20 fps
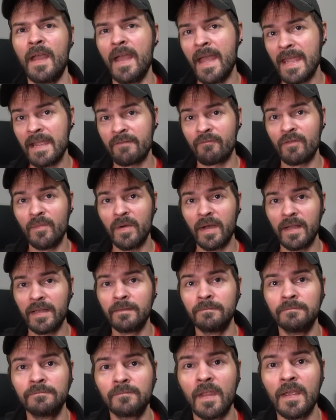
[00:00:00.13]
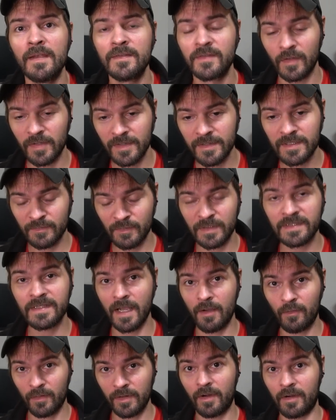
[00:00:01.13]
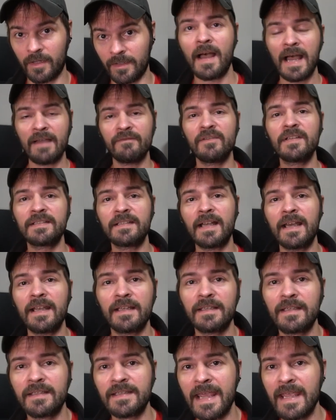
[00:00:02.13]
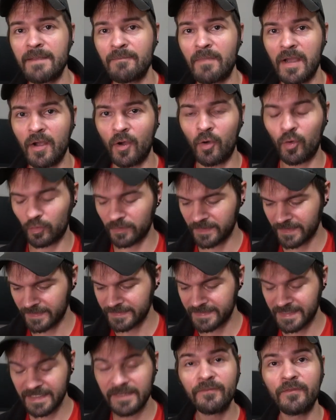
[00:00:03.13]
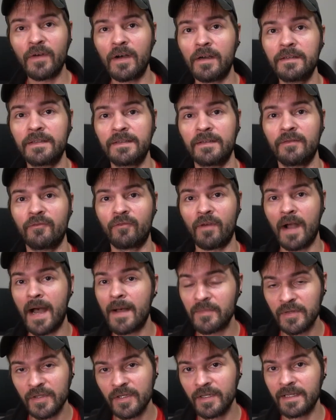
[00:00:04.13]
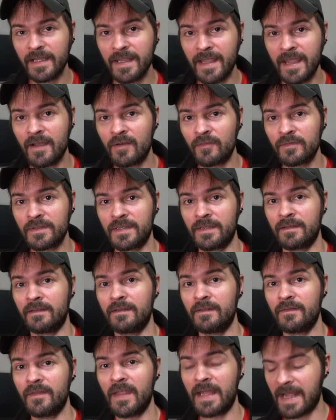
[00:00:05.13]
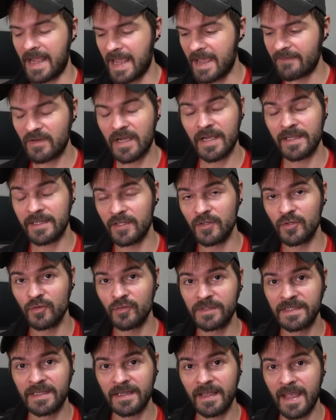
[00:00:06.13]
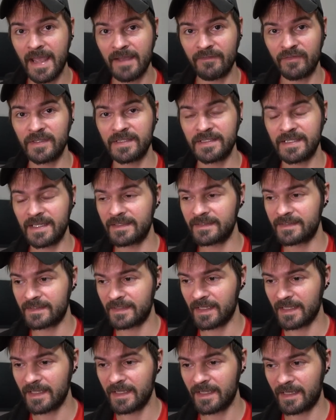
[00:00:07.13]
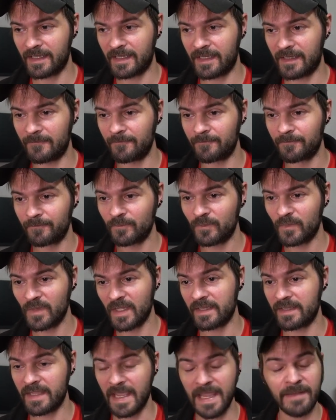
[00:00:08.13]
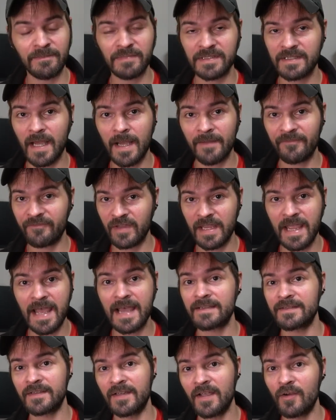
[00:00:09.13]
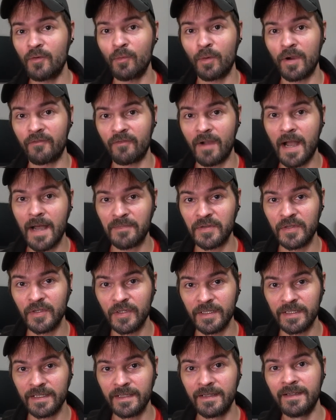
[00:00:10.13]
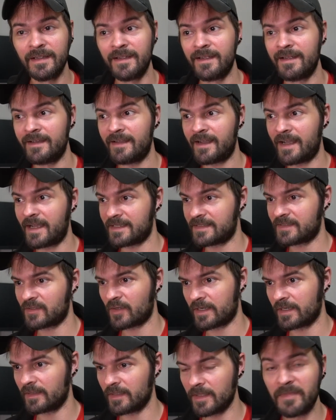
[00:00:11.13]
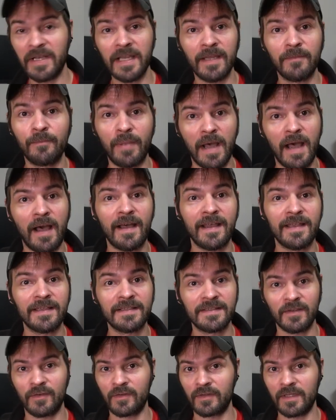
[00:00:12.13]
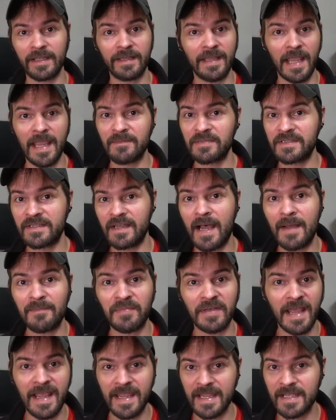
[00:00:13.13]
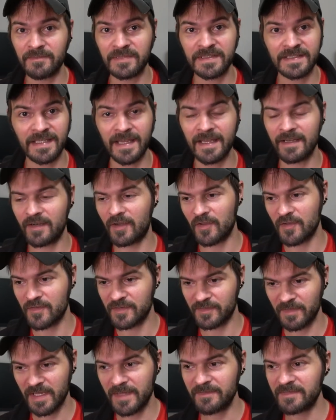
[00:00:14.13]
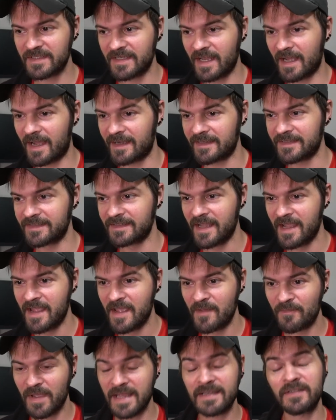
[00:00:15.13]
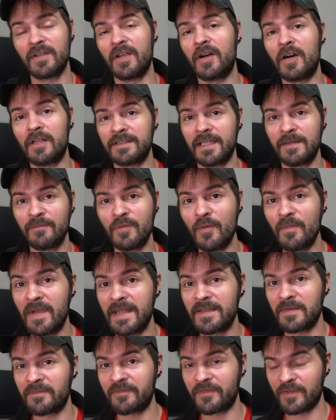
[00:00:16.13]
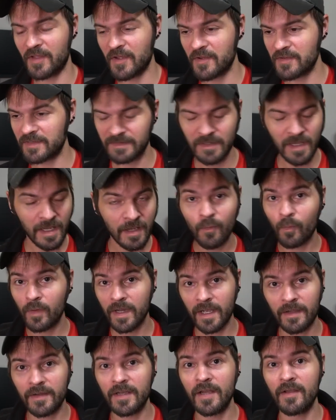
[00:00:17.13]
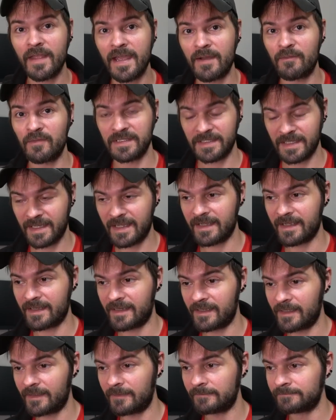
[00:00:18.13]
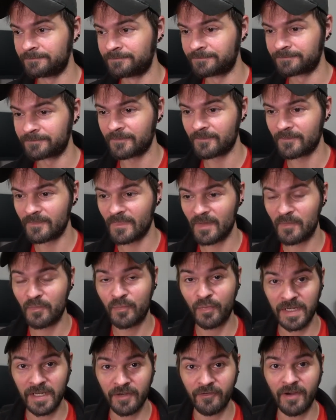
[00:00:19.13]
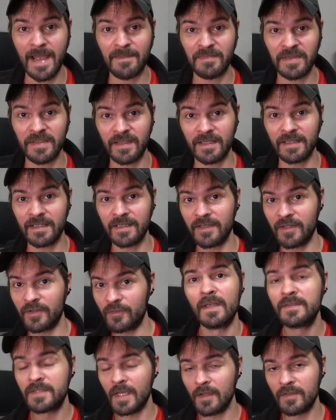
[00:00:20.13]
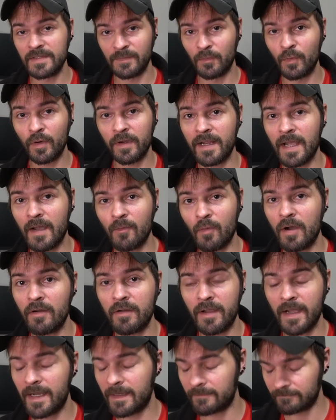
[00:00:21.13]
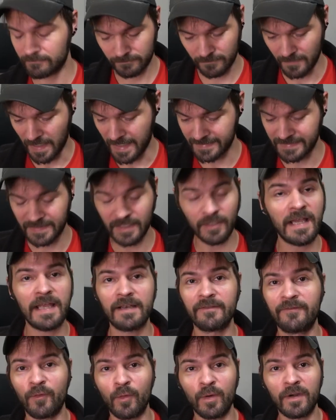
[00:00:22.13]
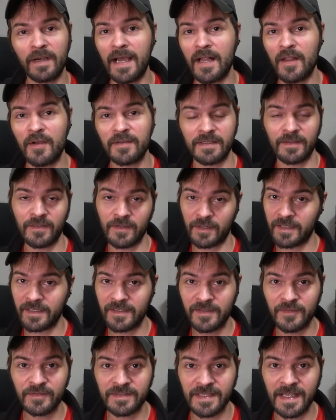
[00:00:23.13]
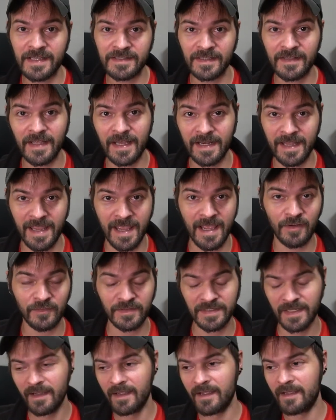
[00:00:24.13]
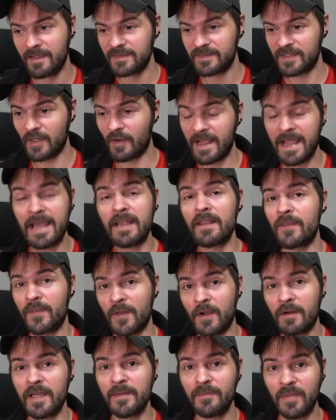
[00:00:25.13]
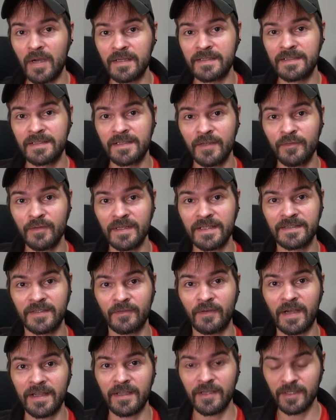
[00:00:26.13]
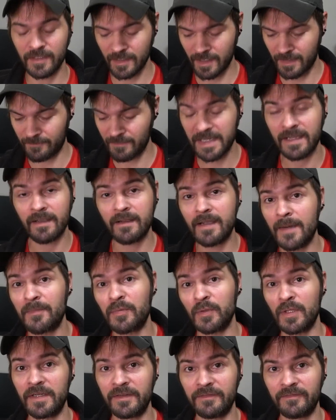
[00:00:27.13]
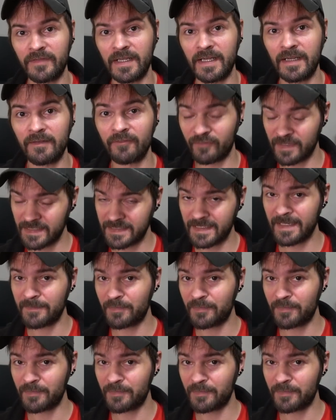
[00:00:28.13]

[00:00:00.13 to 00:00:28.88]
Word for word: Hey everybody. So here's what's going on. I've decided to take my old defunct Robinhood account that I have not used ever since the um, the GameStop fiasco where Robinhood uh, started limiting buys on like GameStop and AMC and all those meme stocks, basically halting momentum for those. We all know that was a um, pretty crappy thing to do. So this morning I woke up, I still had $4.32 in that account. So I added 30 bucks to it so I could uh, make a couple of uh, risky